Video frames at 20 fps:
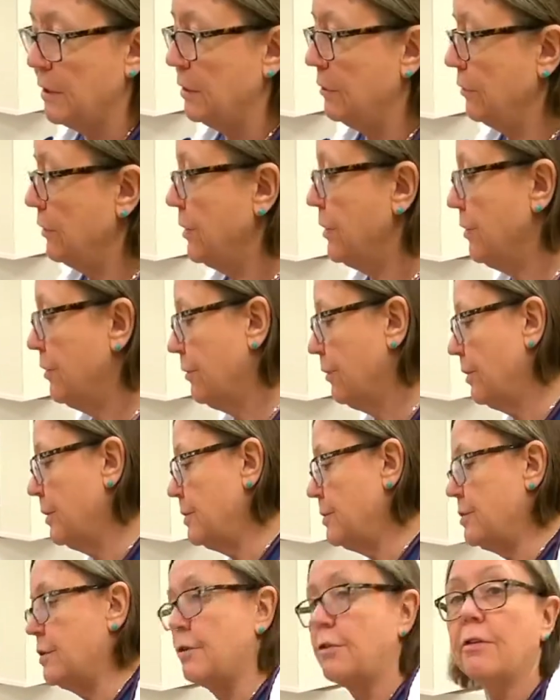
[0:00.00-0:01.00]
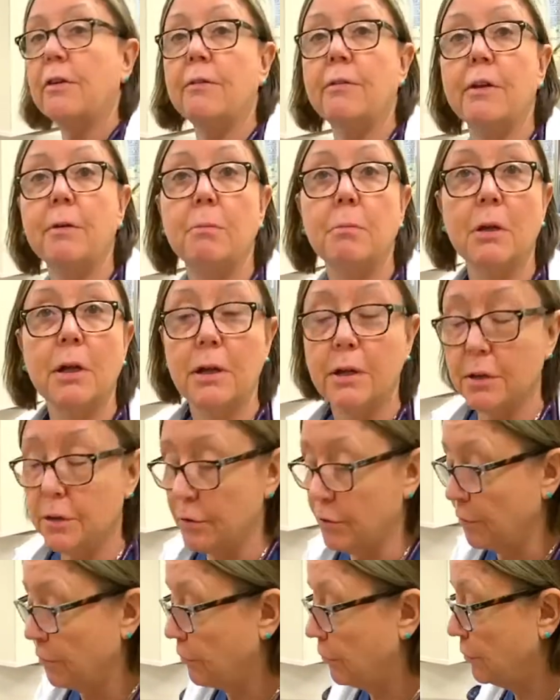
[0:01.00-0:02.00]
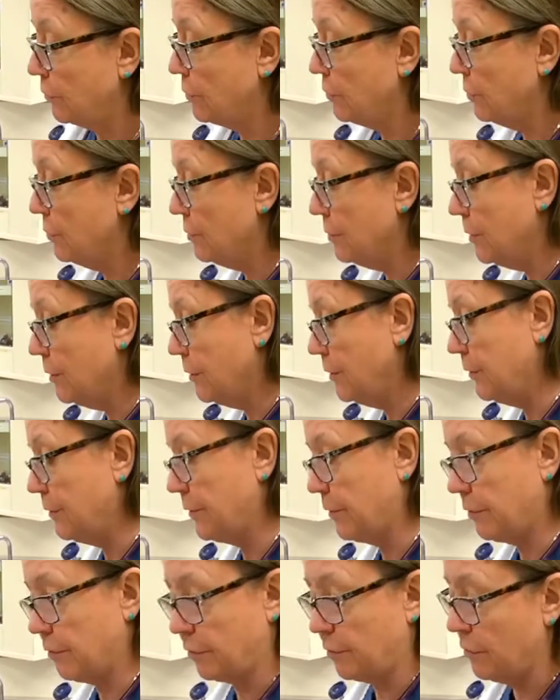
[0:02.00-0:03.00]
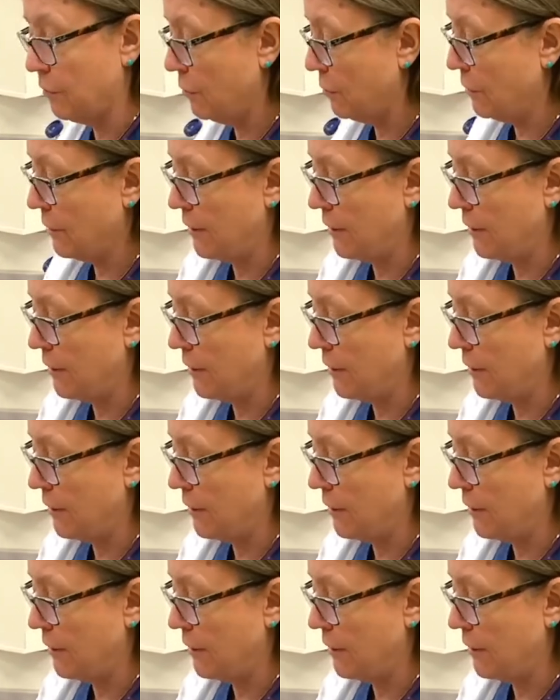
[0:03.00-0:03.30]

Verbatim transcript: in her urine. She doesn't have any blood in her stool. There's no